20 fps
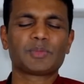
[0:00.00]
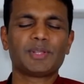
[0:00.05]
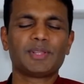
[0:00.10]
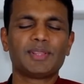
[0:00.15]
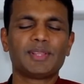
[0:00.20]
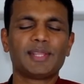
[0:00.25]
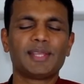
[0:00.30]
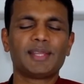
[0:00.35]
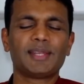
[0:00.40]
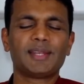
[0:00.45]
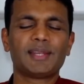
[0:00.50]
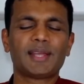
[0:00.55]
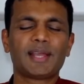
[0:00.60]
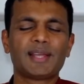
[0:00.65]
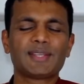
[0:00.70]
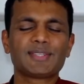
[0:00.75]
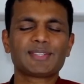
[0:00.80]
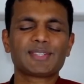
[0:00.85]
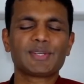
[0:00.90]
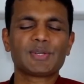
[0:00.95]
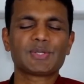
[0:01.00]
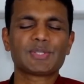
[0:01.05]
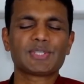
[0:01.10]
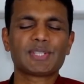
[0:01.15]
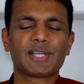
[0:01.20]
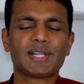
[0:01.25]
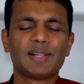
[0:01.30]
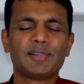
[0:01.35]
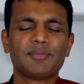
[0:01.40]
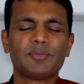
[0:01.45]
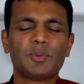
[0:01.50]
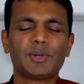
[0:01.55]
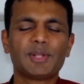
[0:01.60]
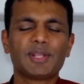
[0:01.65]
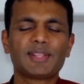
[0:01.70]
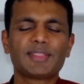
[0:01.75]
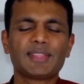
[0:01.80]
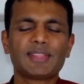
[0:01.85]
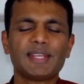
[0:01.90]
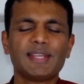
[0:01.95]
Then ask yourself, what
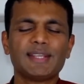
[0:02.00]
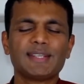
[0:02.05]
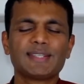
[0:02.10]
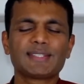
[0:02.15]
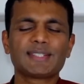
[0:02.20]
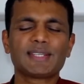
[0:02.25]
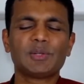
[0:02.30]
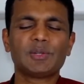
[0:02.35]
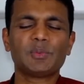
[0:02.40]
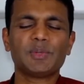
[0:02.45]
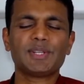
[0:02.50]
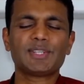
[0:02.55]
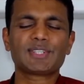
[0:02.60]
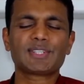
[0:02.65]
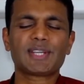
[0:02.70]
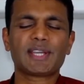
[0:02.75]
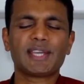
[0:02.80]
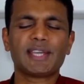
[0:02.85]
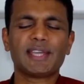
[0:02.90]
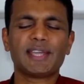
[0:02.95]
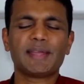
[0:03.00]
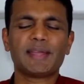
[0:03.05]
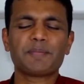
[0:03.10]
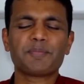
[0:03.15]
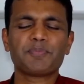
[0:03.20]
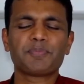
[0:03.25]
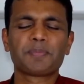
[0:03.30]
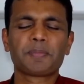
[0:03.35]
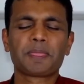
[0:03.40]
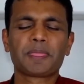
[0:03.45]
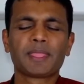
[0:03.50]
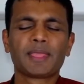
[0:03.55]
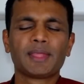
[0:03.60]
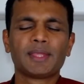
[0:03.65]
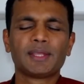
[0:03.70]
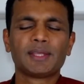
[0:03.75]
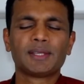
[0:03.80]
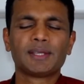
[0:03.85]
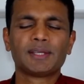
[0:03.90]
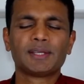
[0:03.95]
are things in which I am
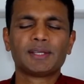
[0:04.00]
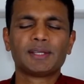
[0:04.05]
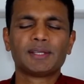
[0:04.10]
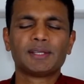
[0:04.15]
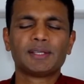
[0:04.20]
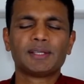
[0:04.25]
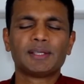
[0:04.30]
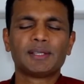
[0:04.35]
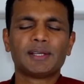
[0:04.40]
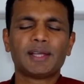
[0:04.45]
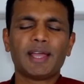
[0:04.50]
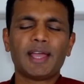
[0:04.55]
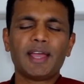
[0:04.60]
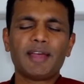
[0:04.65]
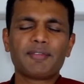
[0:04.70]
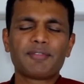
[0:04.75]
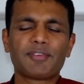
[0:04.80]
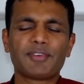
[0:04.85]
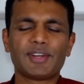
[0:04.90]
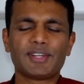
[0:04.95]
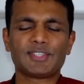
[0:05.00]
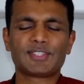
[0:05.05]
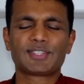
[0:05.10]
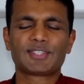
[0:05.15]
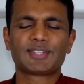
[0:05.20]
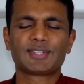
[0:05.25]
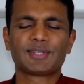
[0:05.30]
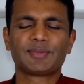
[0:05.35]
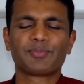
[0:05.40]
average?